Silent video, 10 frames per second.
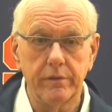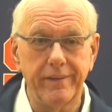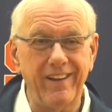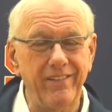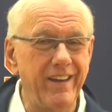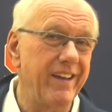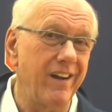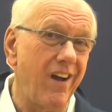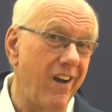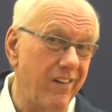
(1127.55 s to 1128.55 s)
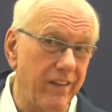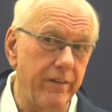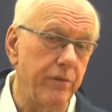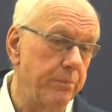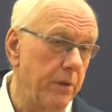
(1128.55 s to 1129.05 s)
Now, they get a higher
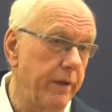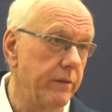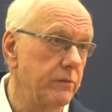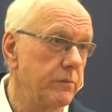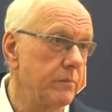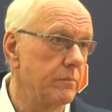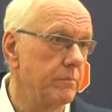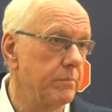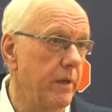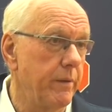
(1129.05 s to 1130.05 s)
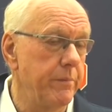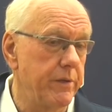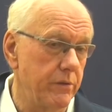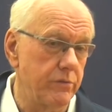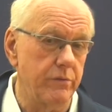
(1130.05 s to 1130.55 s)
level player
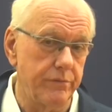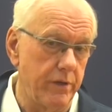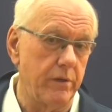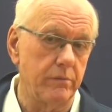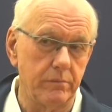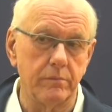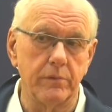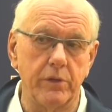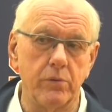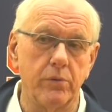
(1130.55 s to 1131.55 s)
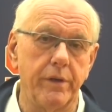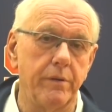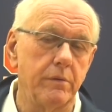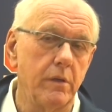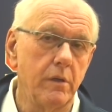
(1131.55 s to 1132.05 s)
because of their
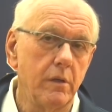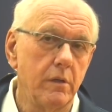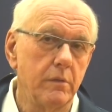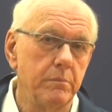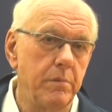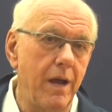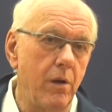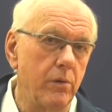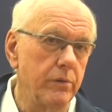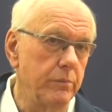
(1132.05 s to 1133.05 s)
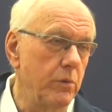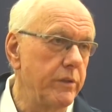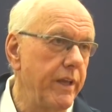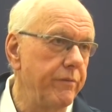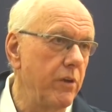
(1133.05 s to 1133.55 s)
recruiting power and
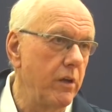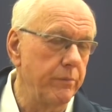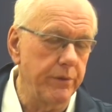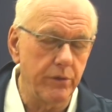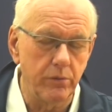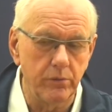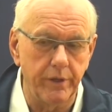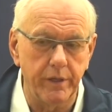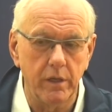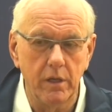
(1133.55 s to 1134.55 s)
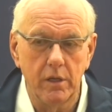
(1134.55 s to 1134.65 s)
what they've done in recruiting.